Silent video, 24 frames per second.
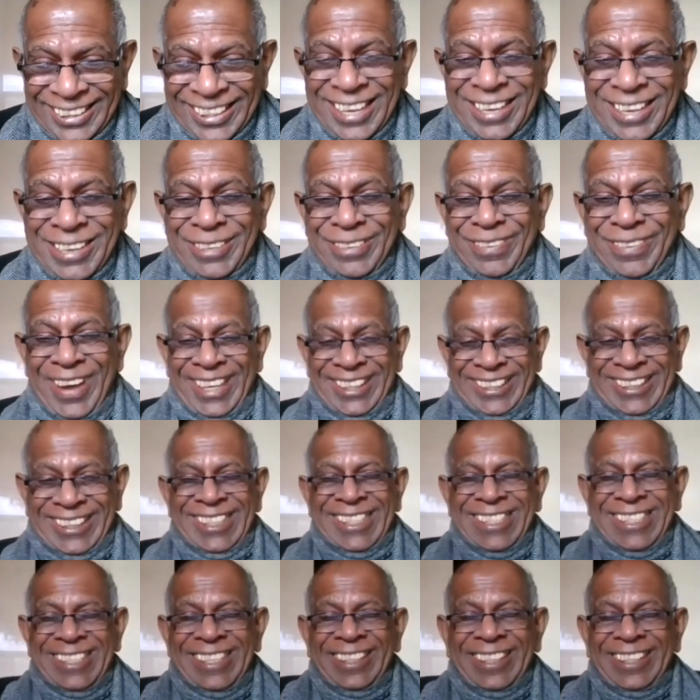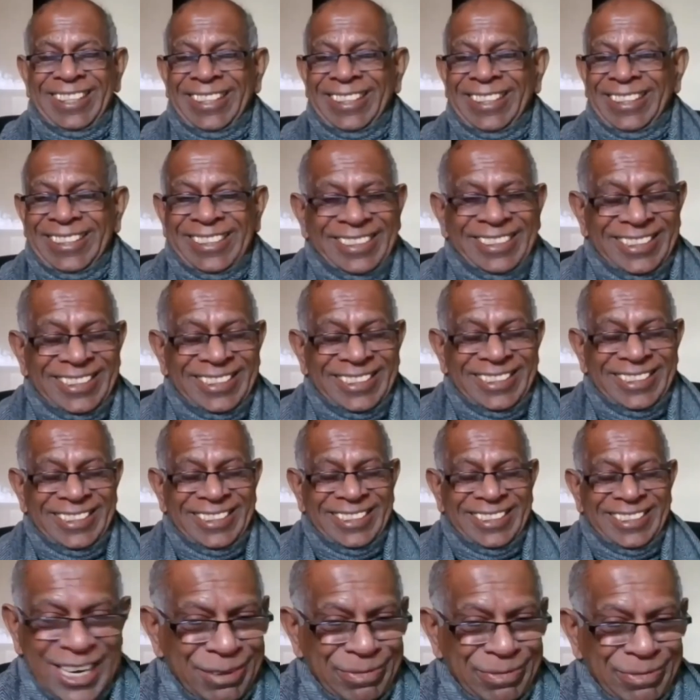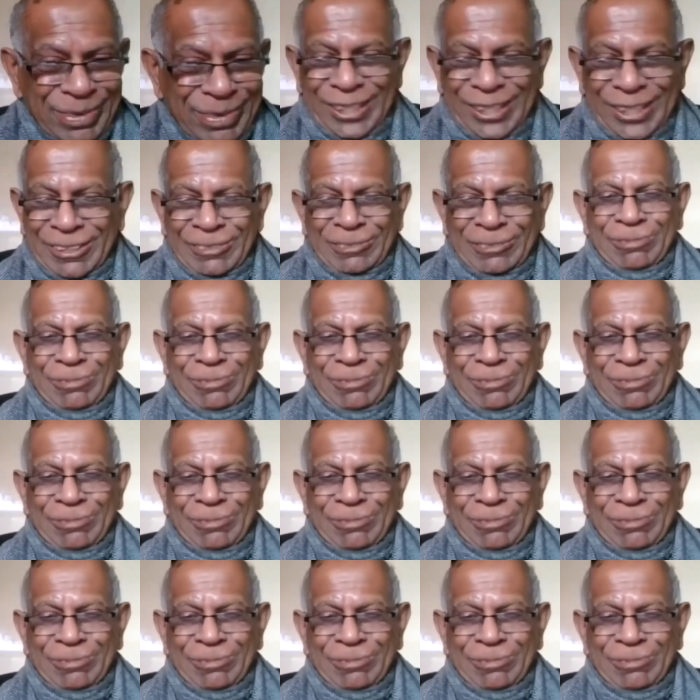Can you imagine? It's terrible.